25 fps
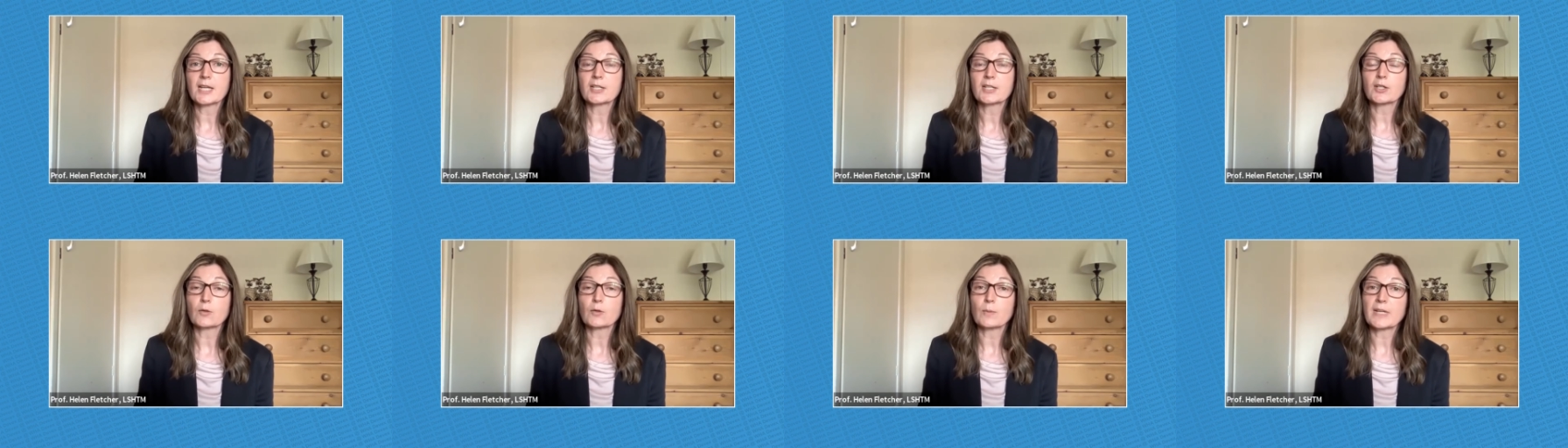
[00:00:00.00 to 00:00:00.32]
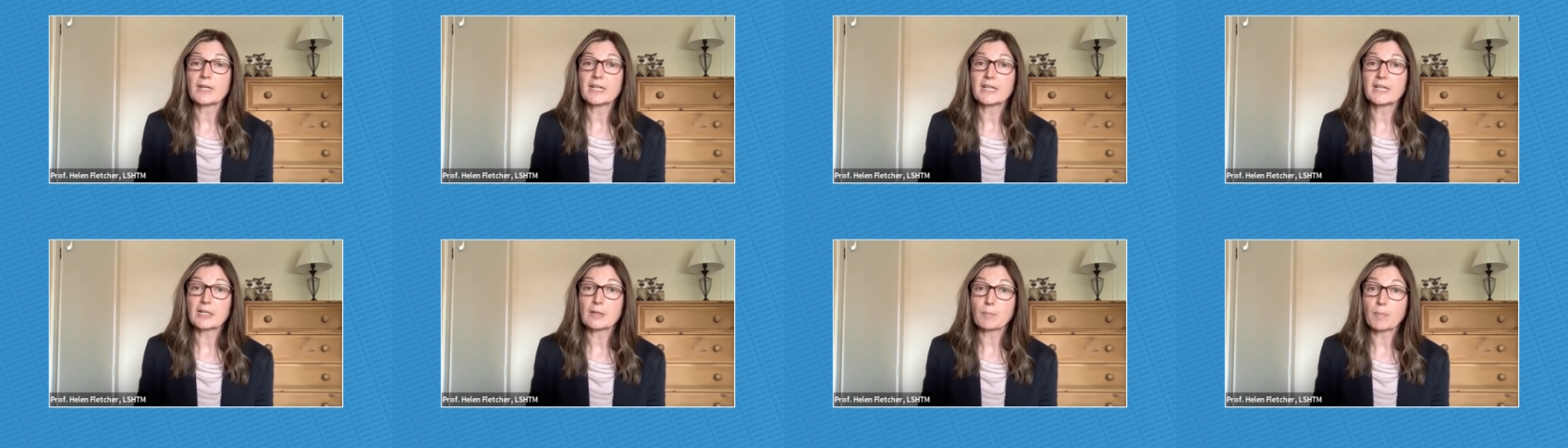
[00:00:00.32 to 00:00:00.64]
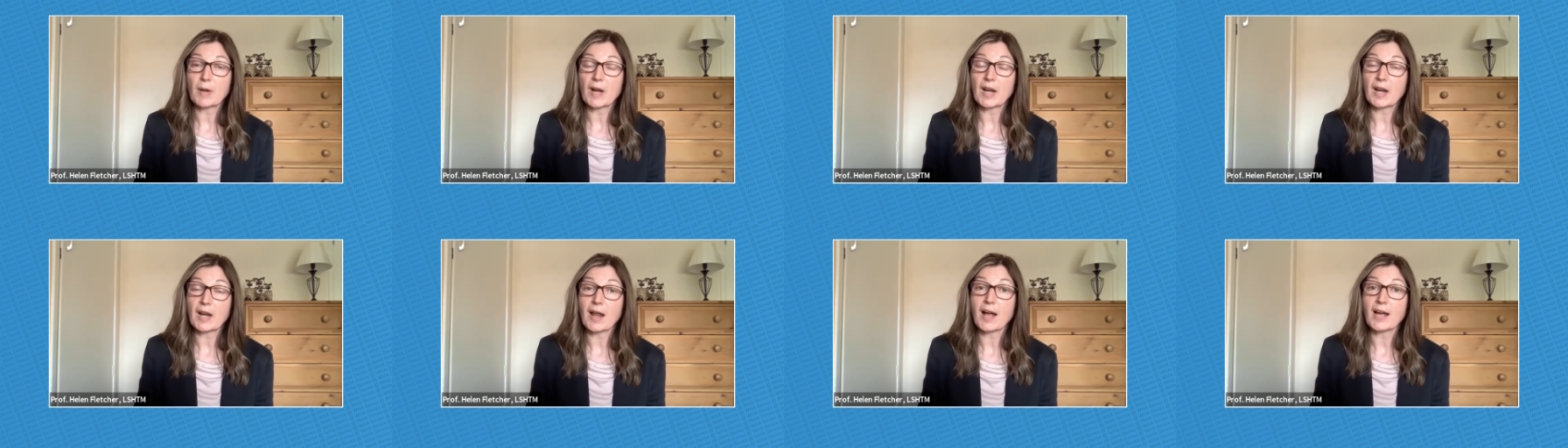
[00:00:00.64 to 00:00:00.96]
that we can
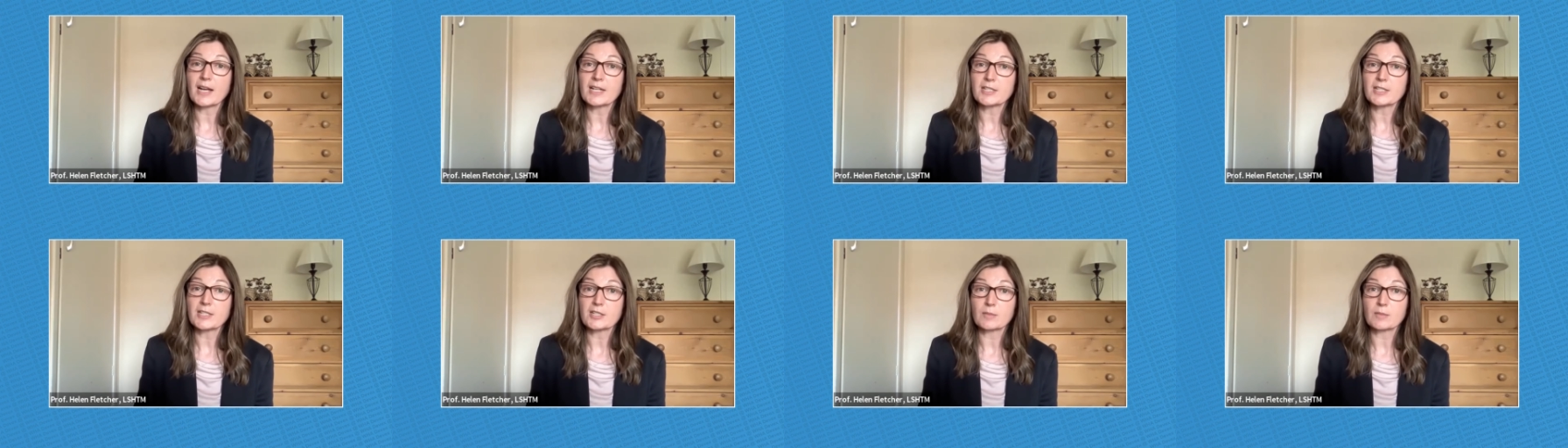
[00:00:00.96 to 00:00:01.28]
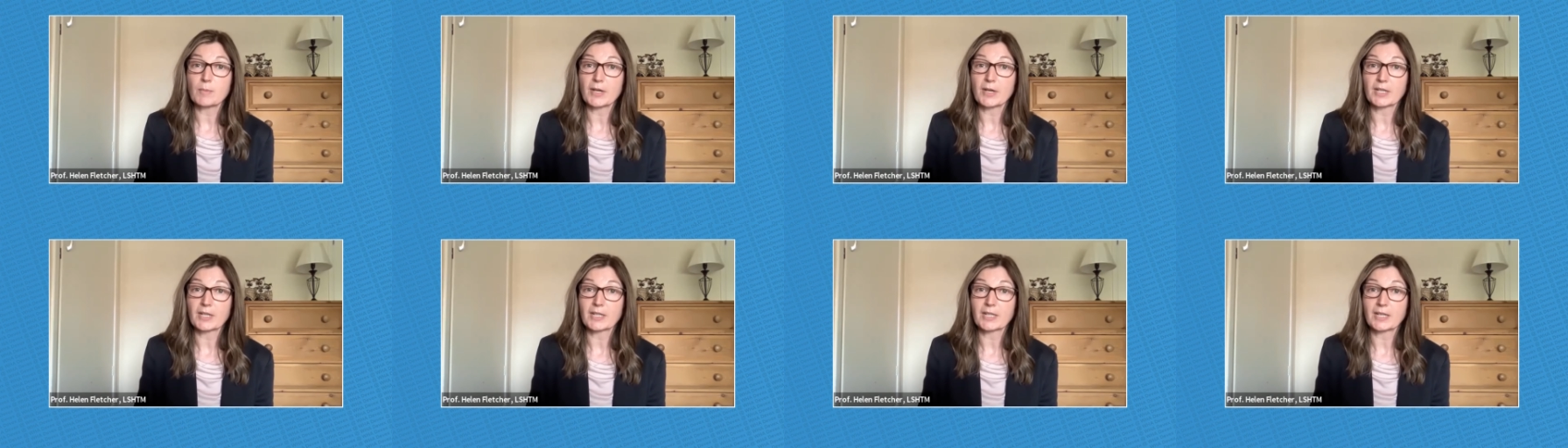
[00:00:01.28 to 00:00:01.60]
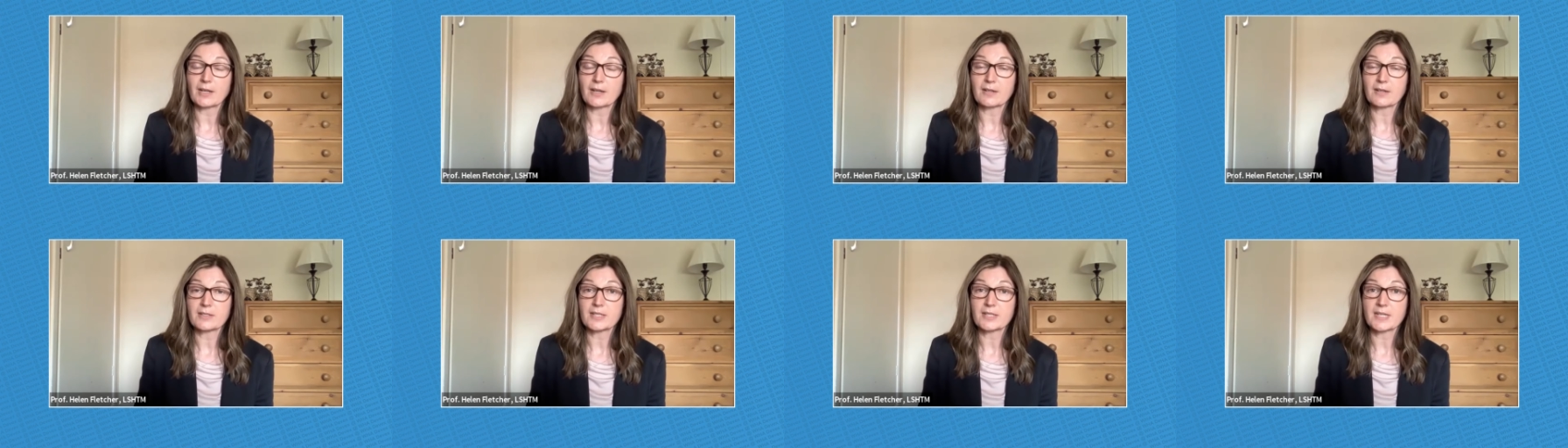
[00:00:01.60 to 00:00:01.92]
apply to
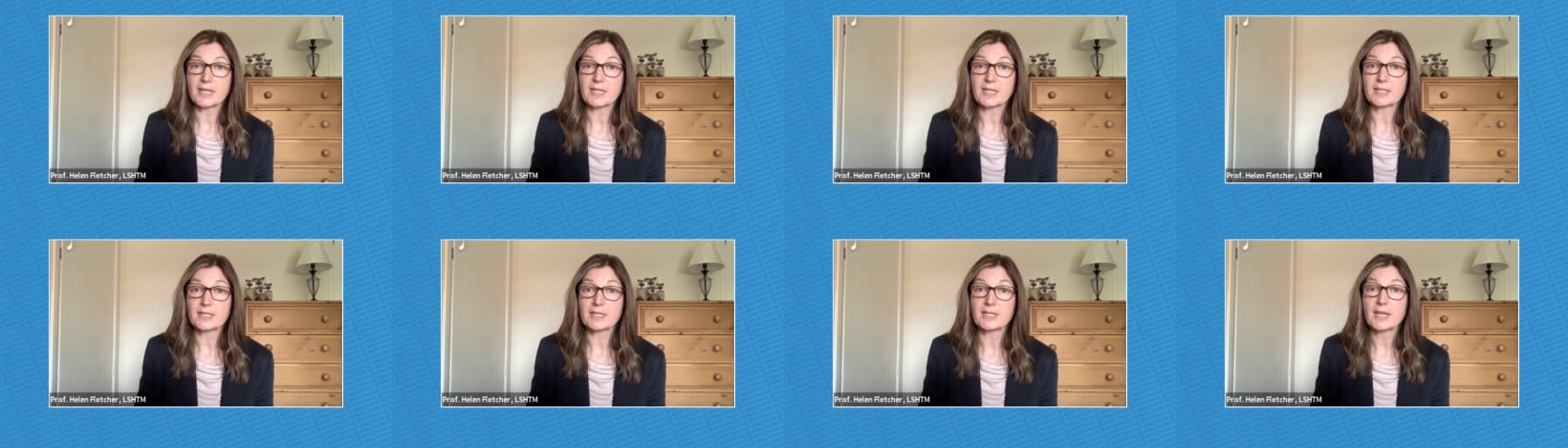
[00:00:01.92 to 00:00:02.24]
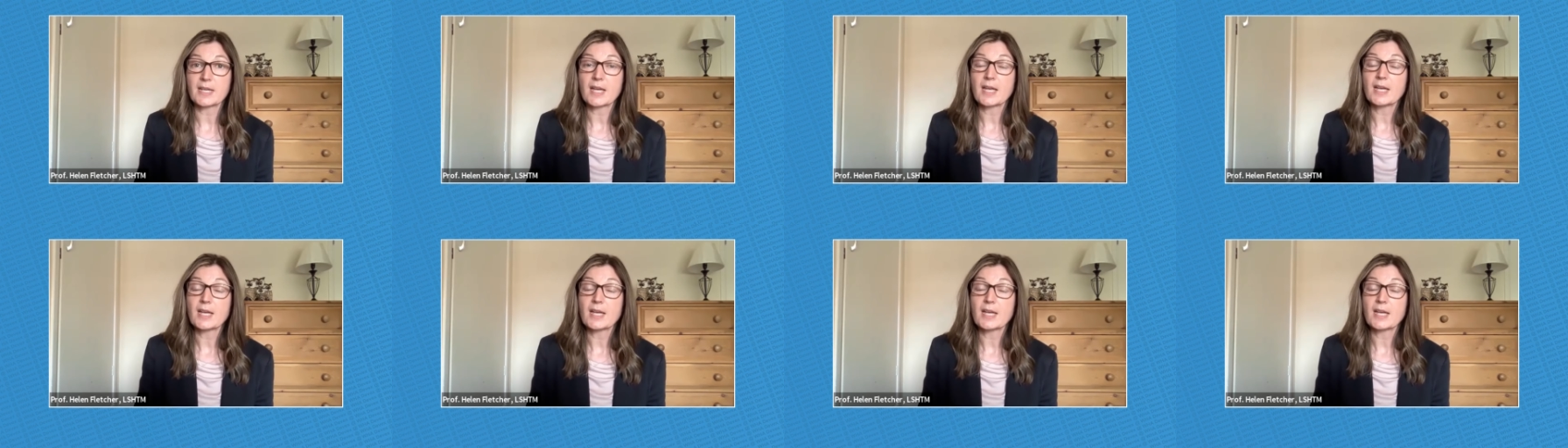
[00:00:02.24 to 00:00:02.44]
tuberculosis